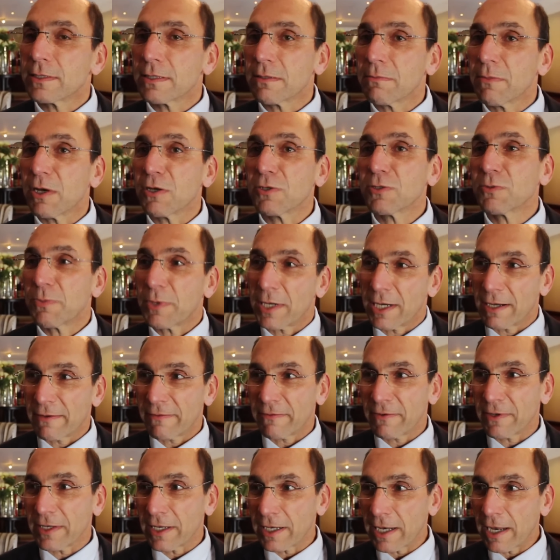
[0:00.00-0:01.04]
the most
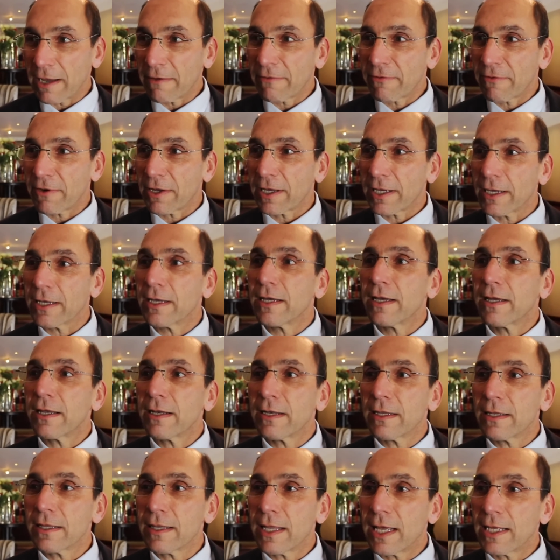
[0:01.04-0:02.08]
powerful in Africa,
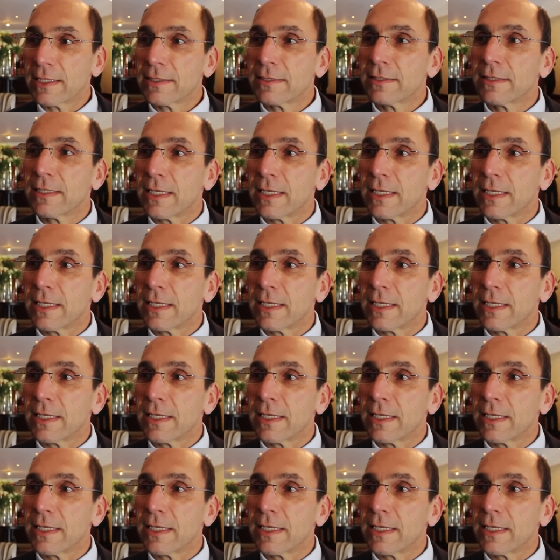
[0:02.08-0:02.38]
and in that